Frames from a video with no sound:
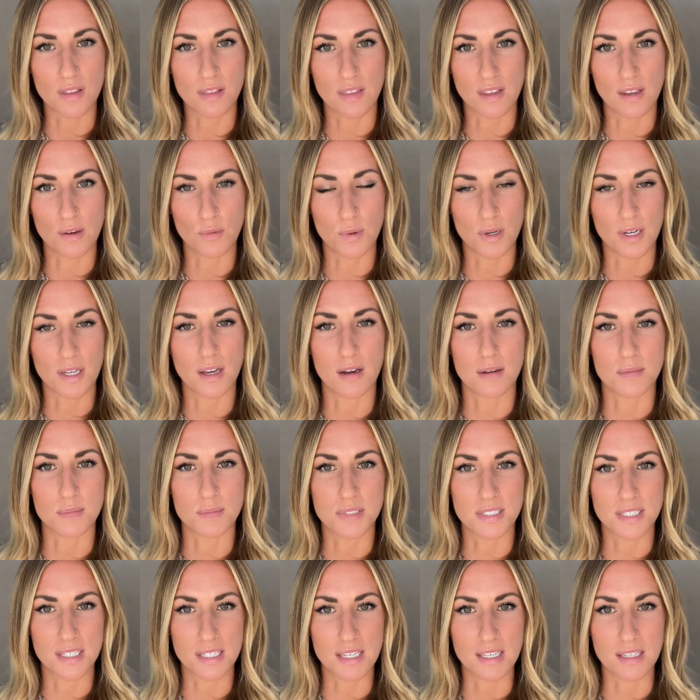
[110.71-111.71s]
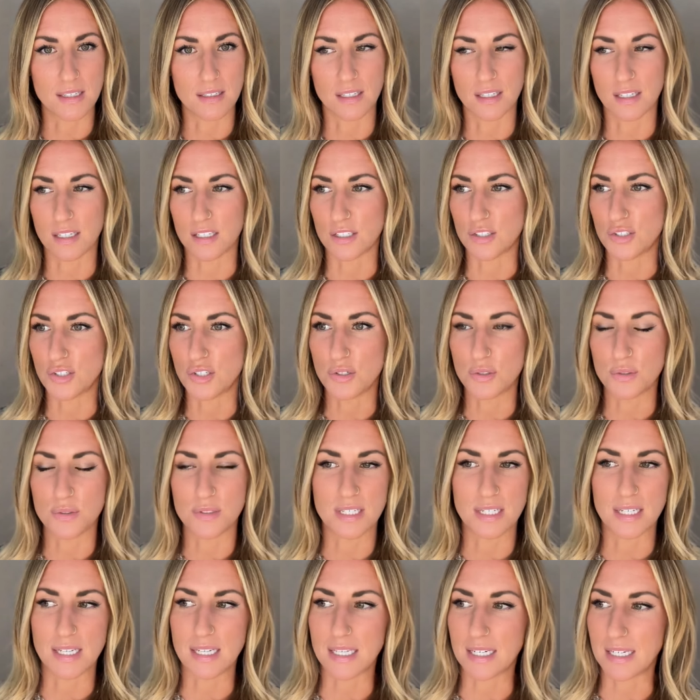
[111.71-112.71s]
thing when it comes to healing and
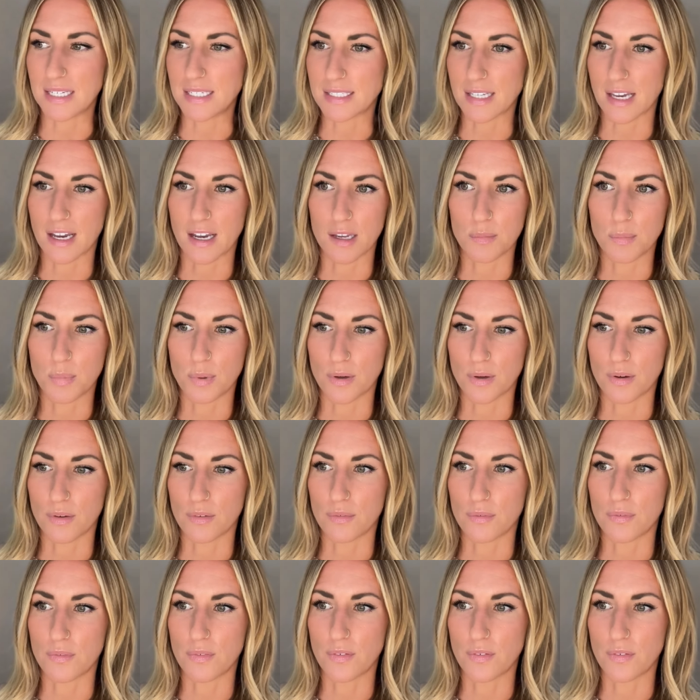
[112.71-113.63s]
choosing any type of